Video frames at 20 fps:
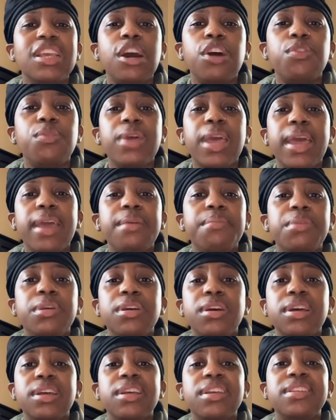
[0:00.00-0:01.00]
okay,
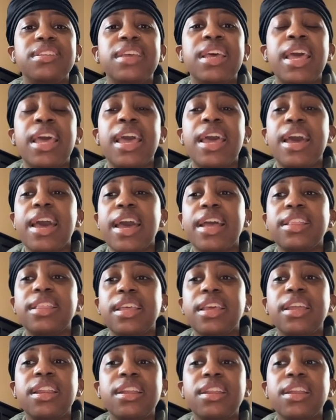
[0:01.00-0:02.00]
because at the
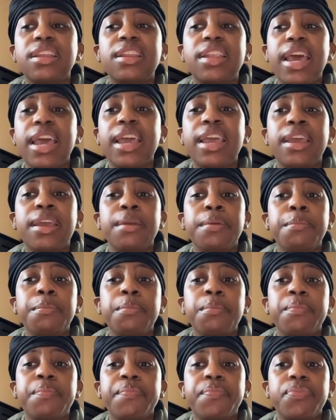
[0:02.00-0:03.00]
end of the day,
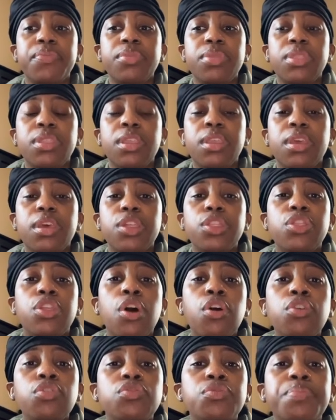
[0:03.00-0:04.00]

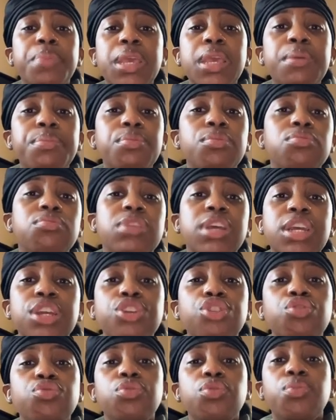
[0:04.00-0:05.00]
those people did
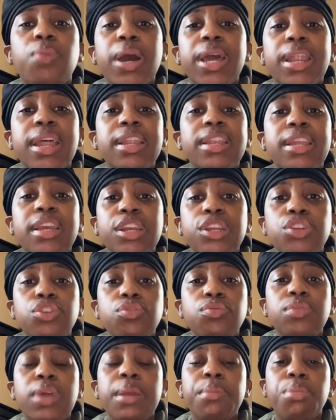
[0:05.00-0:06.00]
you the way they did
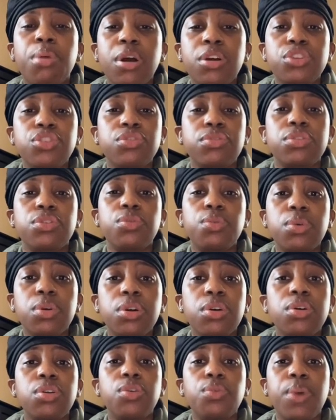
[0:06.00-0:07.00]
you. They brought you in the
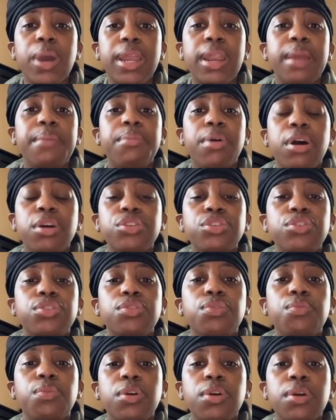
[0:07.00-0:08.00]
world the way they brought you in the
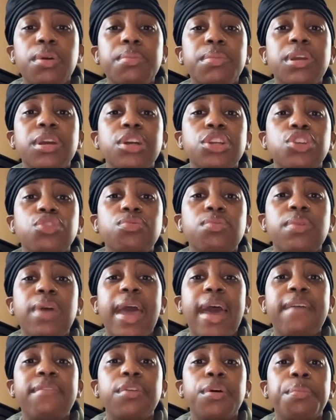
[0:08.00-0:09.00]
world because you
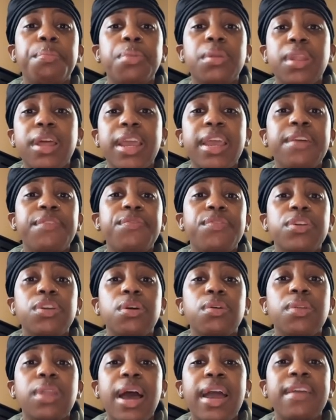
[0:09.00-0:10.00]
have a plan for your
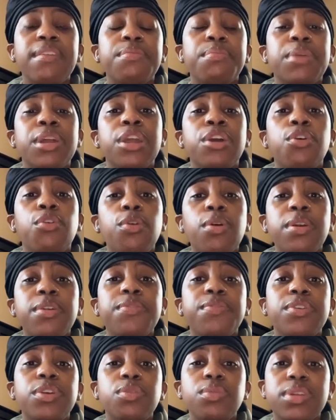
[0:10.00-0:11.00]
life. But in order
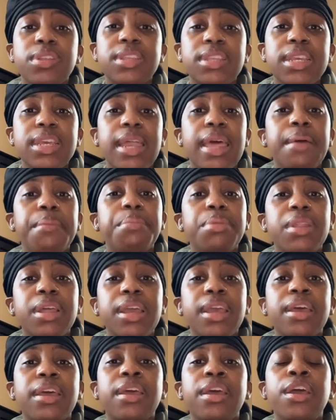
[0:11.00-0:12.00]
for you to see that
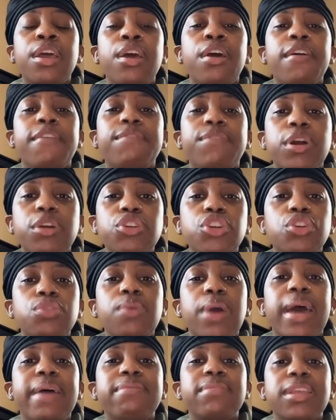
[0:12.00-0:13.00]
plan, first you
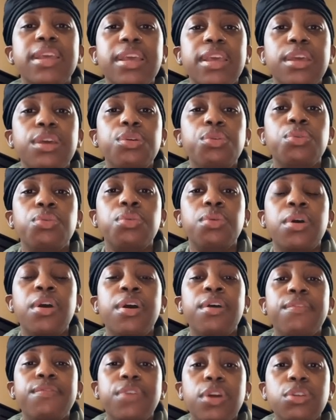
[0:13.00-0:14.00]
have to heal.
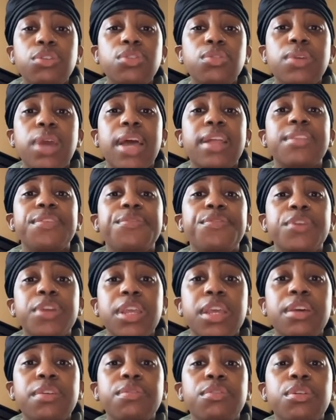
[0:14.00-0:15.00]
First you have to
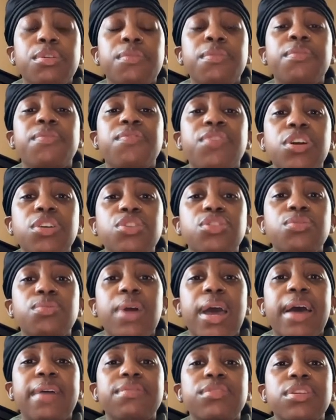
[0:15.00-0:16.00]
forgive them. First you
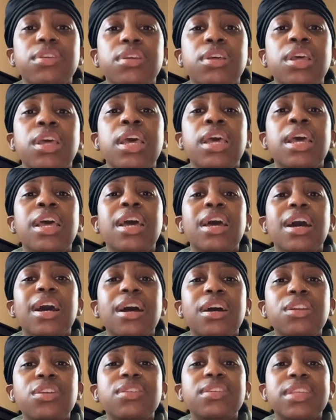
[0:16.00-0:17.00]
have to
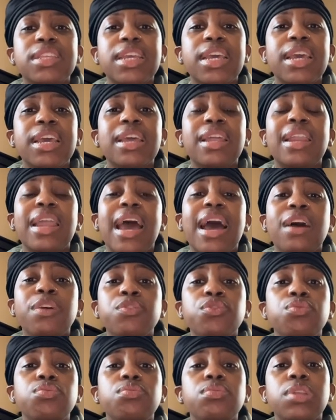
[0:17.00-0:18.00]
understand how
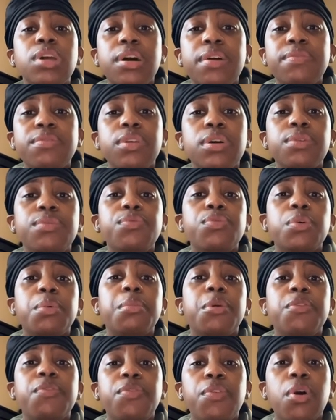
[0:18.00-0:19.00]
to love them from
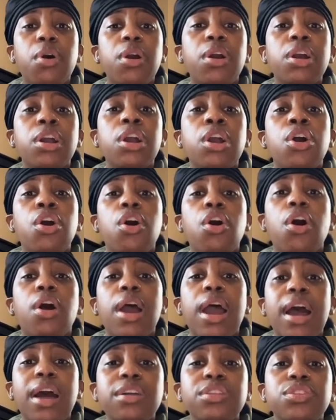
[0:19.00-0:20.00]
afar, or
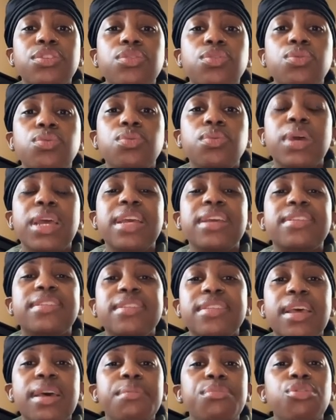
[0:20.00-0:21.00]
how to
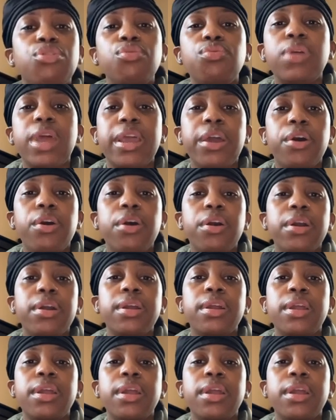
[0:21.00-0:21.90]
accept who they are